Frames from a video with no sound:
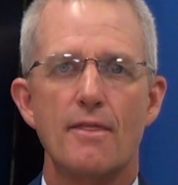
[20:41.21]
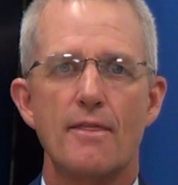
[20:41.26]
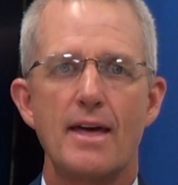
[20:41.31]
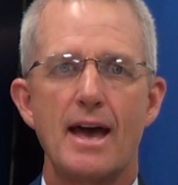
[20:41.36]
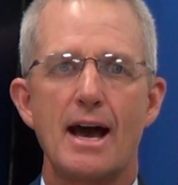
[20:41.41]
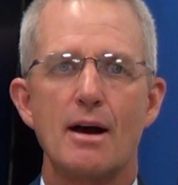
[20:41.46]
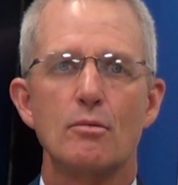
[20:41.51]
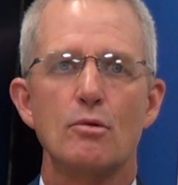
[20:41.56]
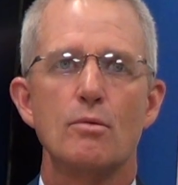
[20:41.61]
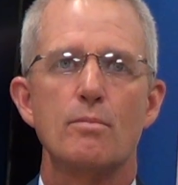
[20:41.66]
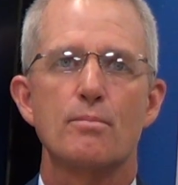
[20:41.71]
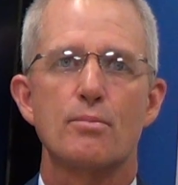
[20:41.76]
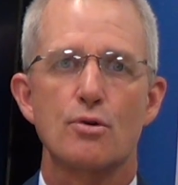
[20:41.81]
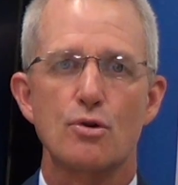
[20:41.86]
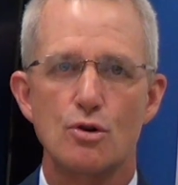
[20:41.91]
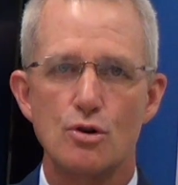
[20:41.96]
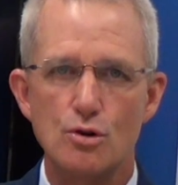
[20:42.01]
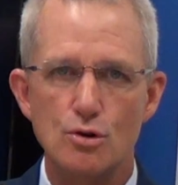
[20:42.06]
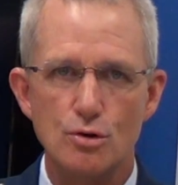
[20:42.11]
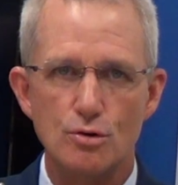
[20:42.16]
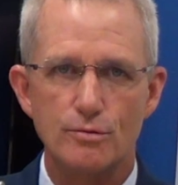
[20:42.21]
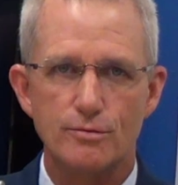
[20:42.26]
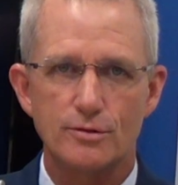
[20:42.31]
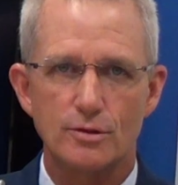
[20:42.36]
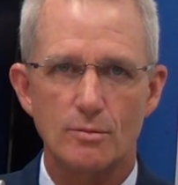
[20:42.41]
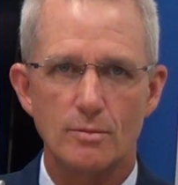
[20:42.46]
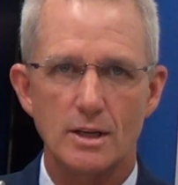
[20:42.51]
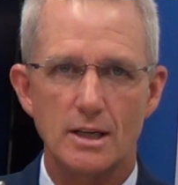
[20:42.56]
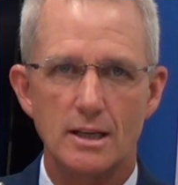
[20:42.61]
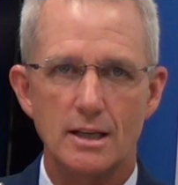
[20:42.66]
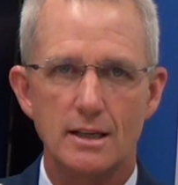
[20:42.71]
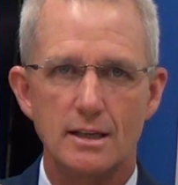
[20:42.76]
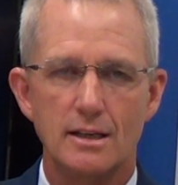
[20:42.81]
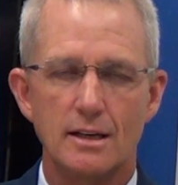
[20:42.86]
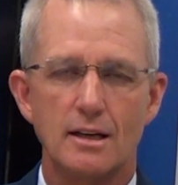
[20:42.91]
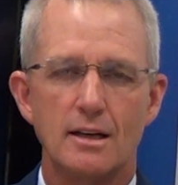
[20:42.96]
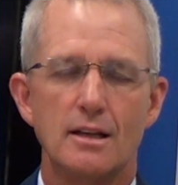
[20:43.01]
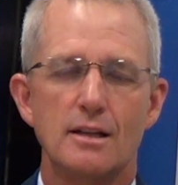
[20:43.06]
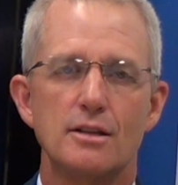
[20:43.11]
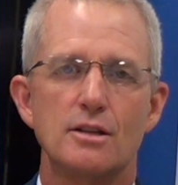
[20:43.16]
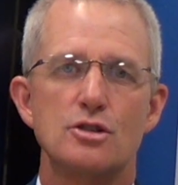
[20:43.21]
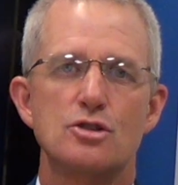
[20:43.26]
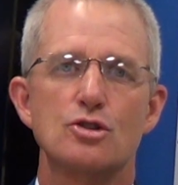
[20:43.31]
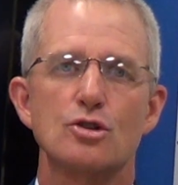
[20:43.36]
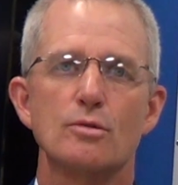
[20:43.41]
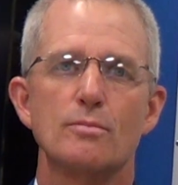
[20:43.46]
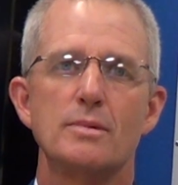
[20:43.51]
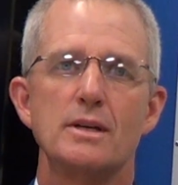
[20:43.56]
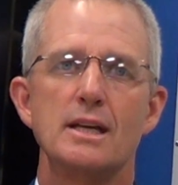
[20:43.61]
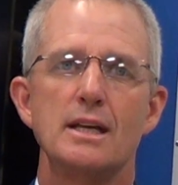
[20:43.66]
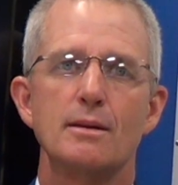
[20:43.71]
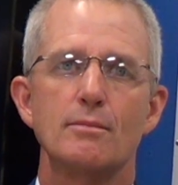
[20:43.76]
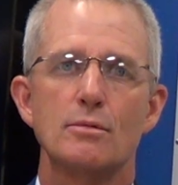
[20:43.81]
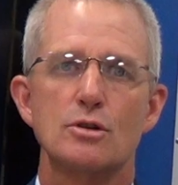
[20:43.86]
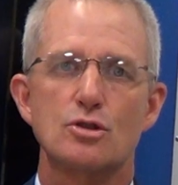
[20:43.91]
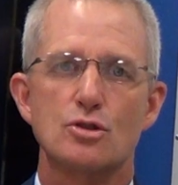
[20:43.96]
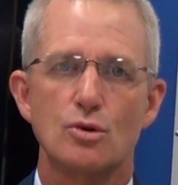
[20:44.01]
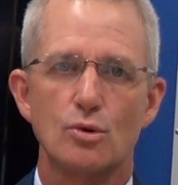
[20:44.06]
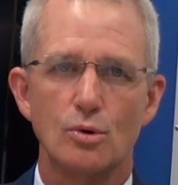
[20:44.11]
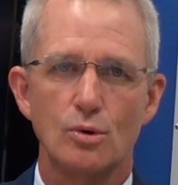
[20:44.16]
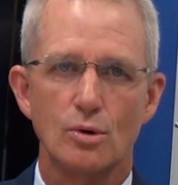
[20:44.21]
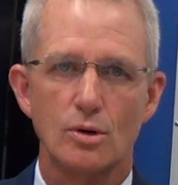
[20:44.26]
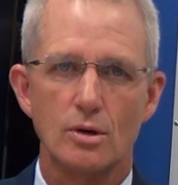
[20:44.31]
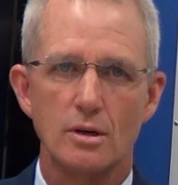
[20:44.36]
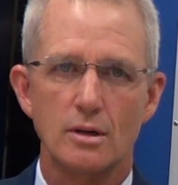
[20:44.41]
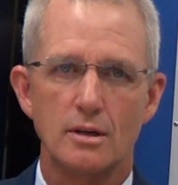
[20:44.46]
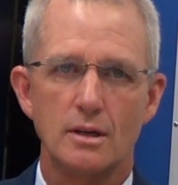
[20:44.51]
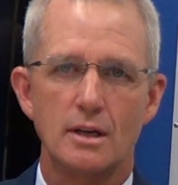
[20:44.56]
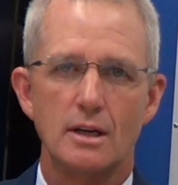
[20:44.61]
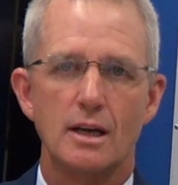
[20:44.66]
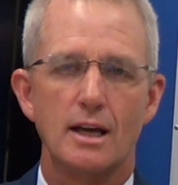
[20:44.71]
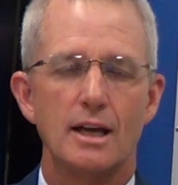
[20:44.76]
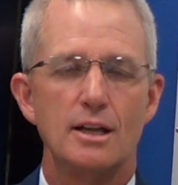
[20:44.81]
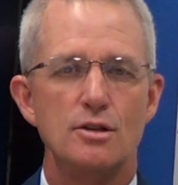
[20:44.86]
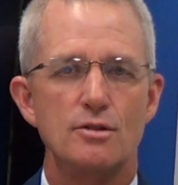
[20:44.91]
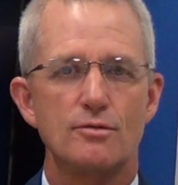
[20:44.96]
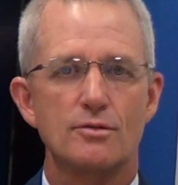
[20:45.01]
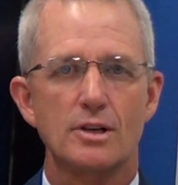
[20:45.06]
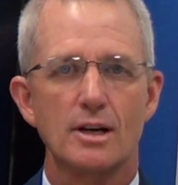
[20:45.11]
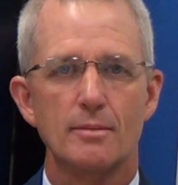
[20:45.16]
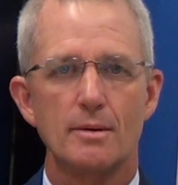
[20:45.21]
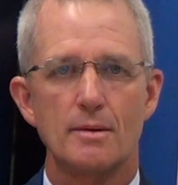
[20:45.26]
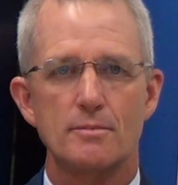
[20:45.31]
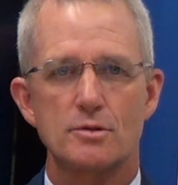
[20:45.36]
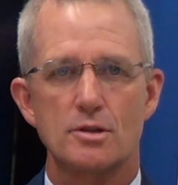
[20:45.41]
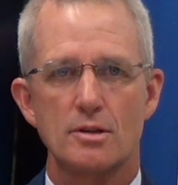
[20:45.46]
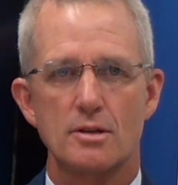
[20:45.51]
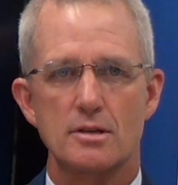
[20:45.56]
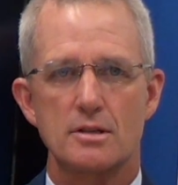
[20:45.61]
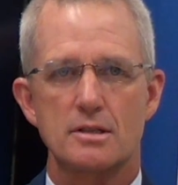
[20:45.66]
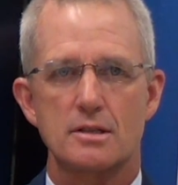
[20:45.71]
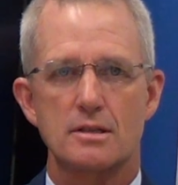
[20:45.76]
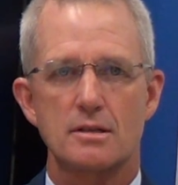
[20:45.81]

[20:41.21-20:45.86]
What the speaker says: That will prove to me that you're being mature and you've come up to a